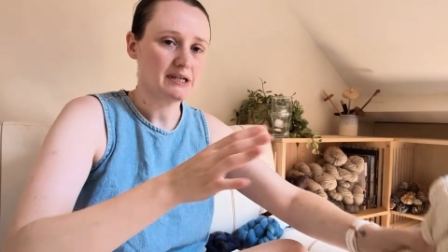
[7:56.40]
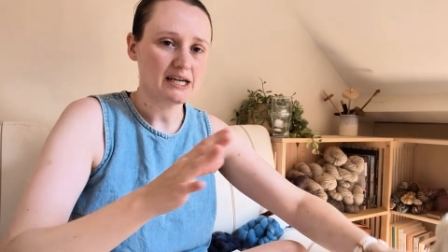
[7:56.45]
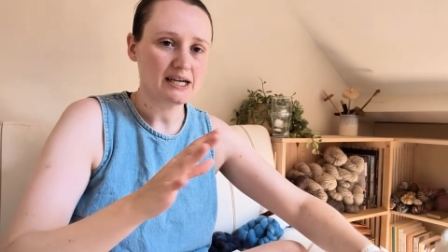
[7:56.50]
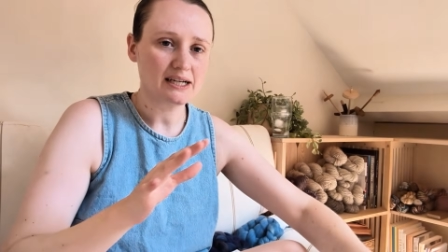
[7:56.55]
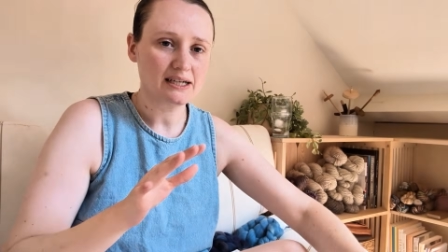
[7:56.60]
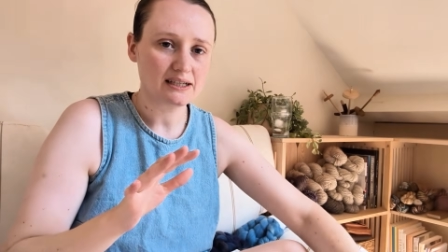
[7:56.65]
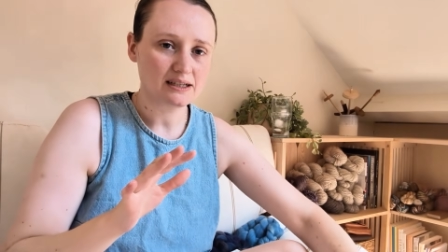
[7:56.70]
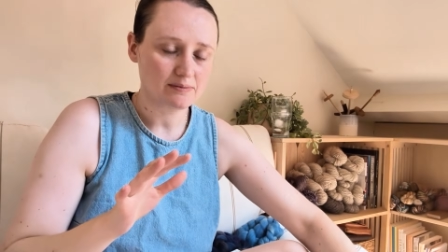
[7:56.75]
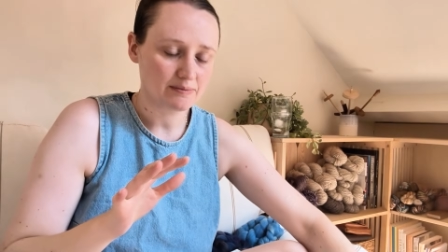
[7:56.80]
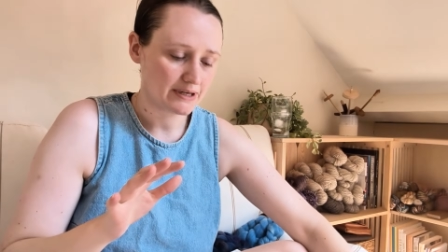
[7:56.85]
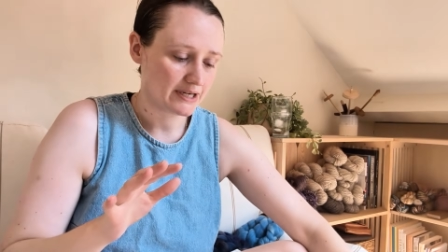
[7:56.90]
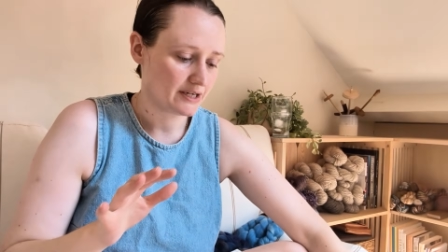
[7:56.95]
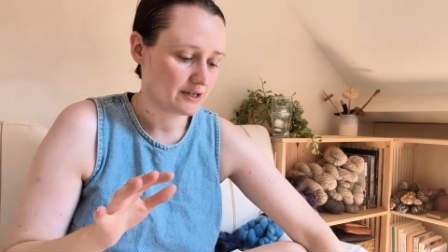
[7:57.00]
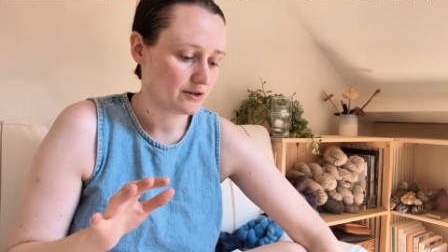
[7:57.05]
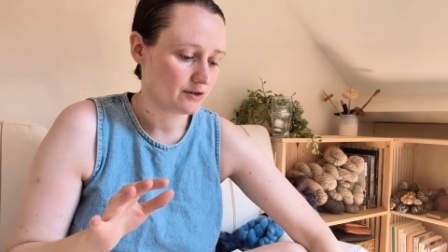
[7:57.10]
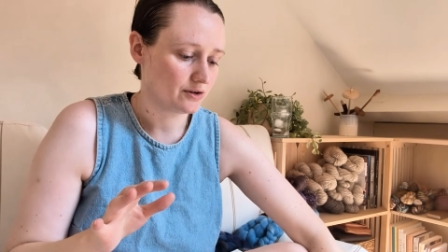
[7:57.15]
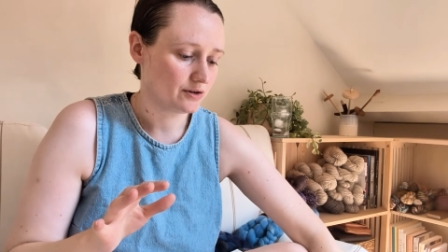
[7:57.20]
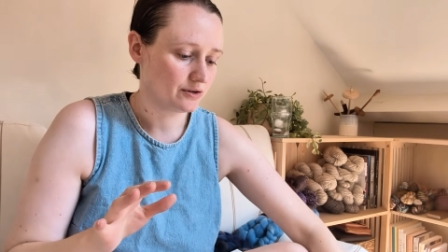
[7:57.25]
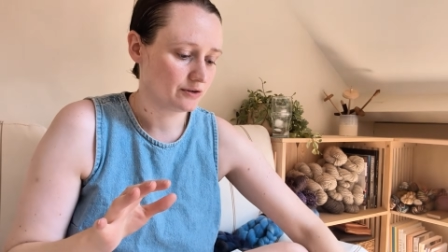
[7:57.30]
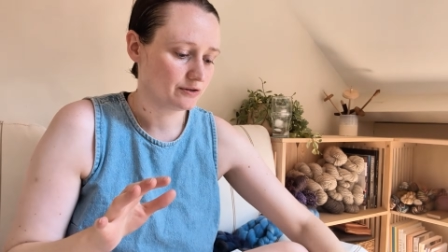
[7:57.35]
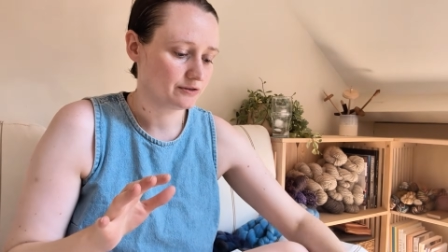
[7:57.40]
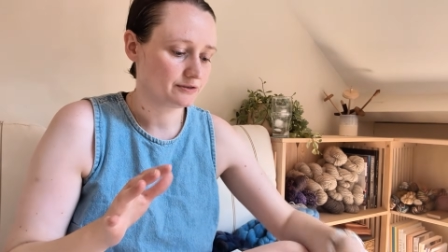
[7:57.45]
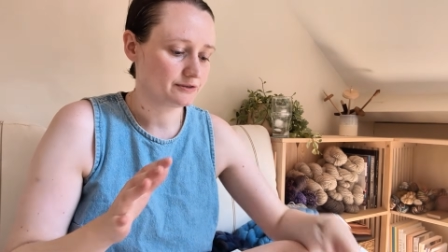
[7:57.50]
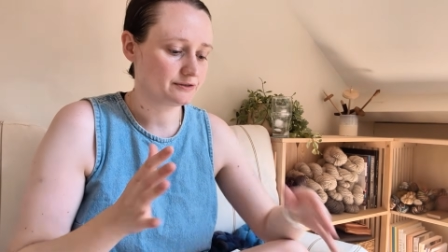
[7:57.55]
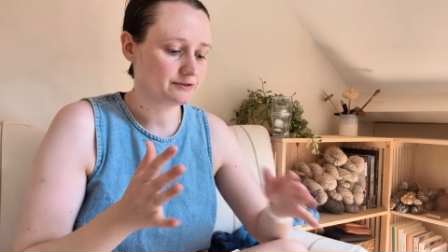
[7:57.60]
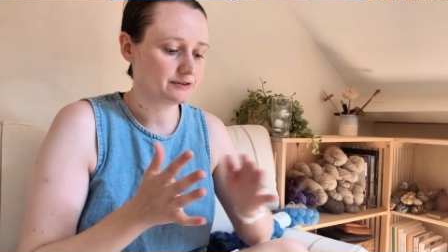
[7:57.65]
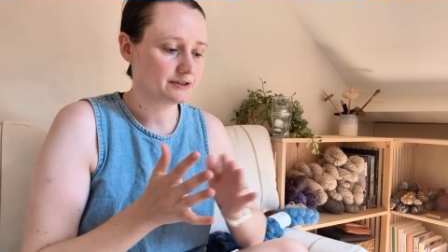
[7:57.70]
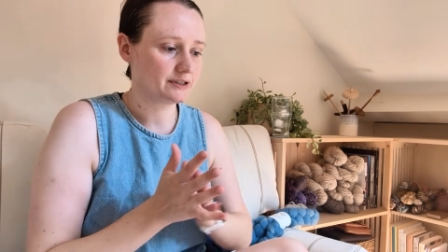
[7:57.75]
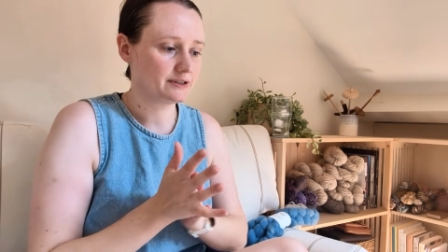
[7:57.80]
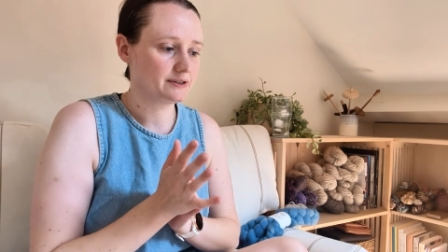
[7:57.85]
getting a little bit
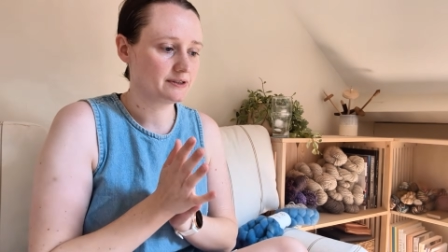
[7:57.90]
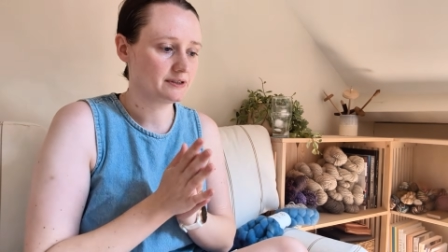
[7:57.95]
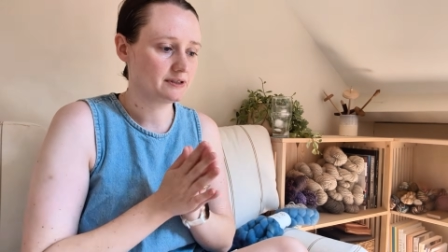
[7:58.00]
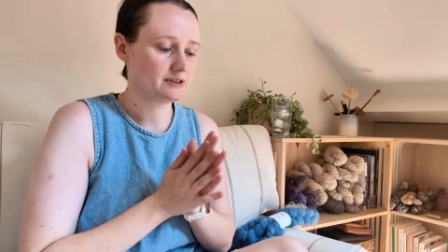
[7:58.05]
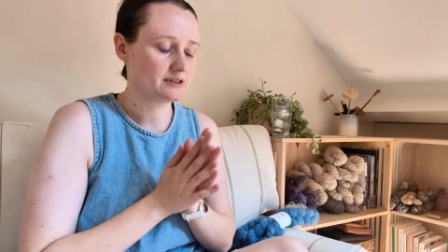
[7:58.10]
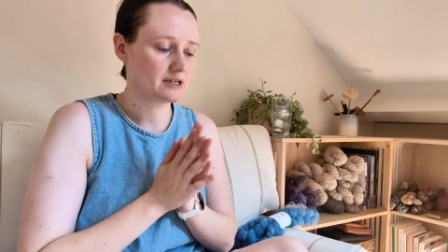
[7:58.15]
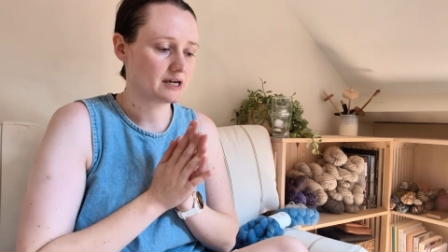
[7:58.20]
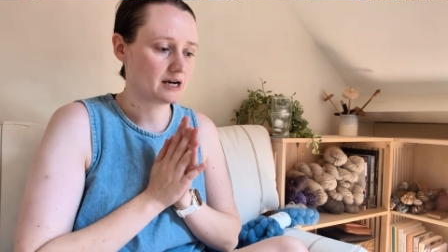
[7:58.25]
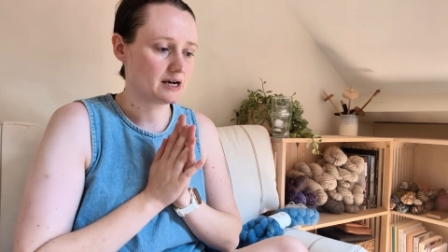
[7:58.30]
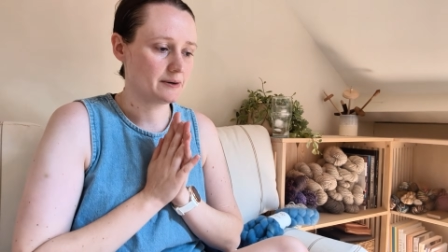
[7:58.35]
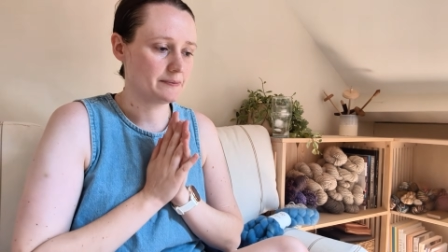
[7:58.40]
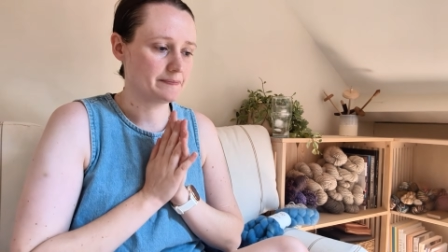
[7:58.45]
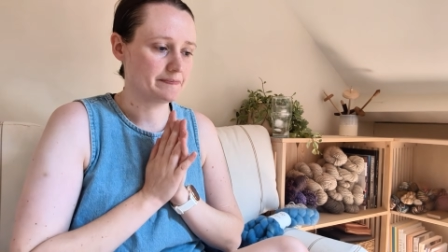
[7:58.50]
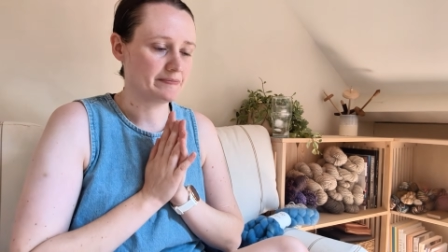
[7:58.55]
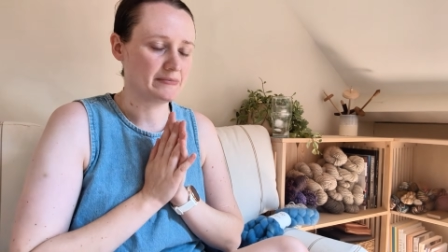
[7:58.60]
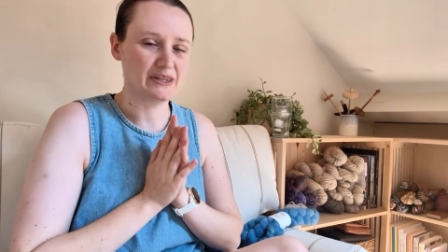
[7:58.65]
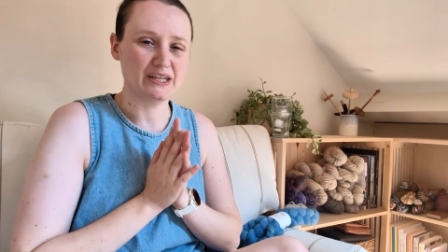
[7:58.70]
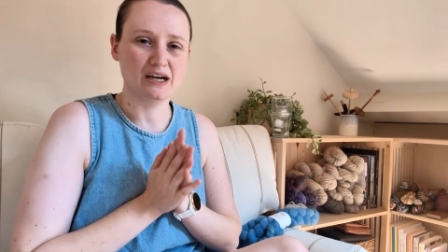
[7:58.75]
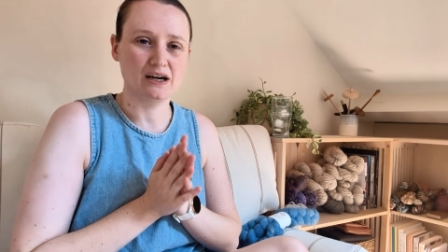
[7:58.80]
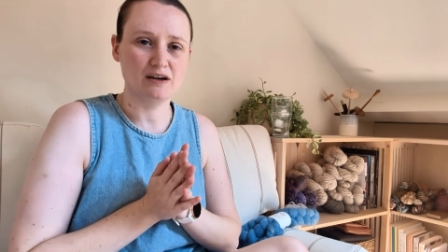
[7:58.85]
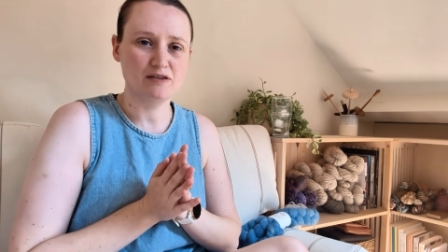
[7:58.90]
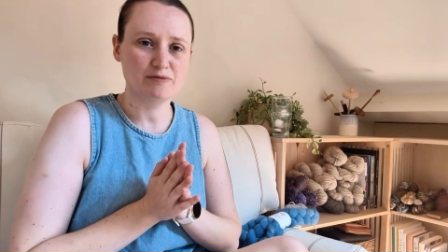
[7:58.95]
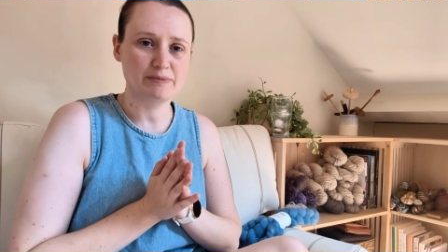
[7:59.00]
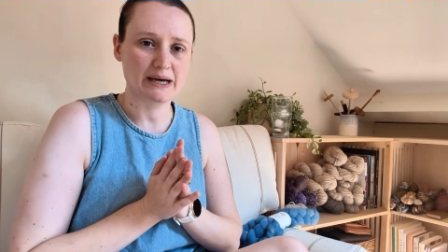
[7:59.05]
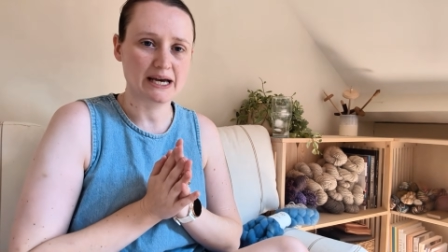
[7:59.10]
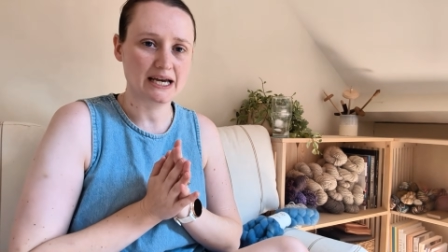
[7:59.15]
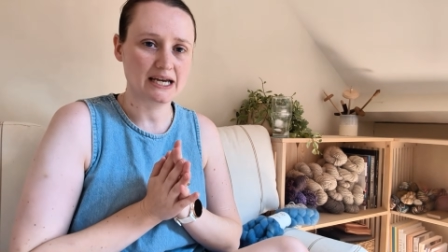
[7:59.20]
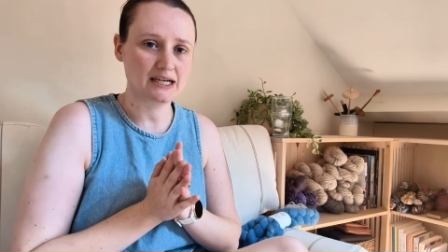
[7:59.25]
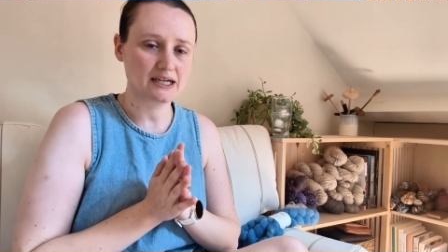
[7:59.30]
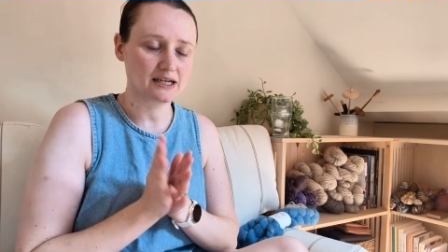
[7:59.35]
of nerve
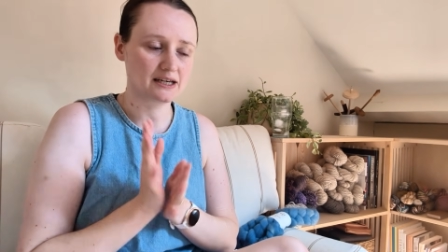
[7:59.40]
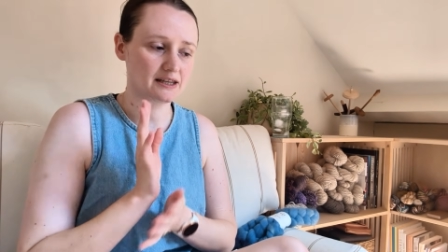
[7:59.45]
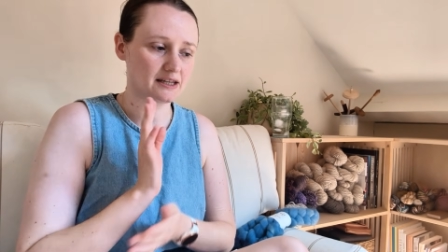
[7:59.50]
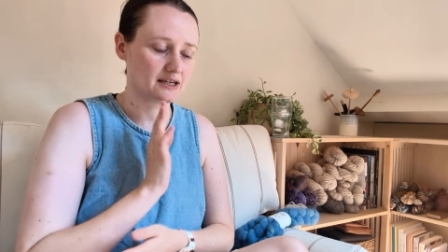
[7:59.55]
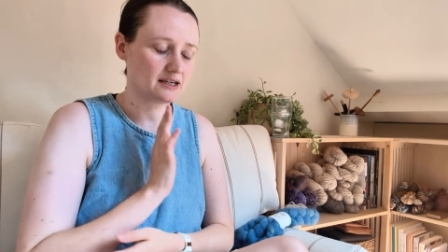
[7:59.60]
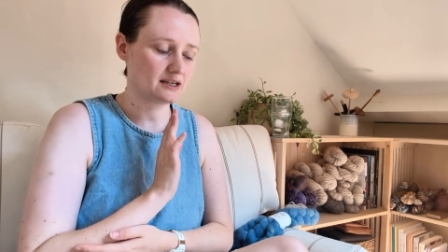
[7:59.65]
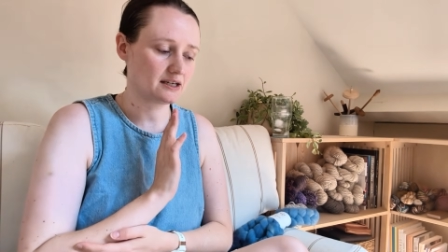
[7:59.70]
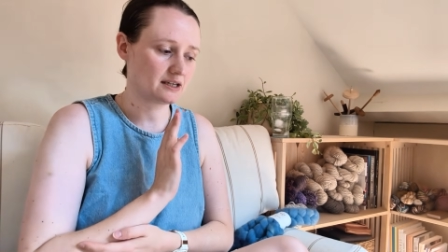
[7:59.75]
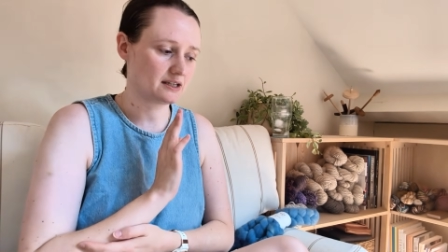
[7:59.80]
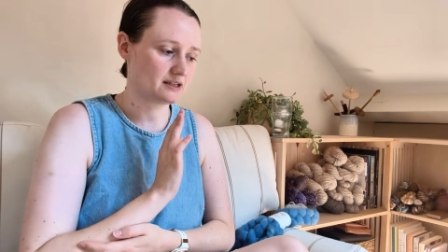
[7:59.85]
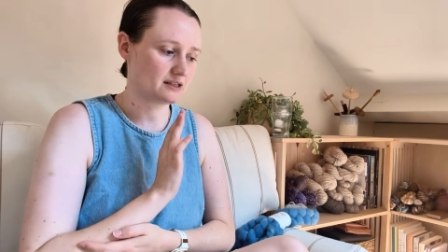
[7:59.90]
pain, I think,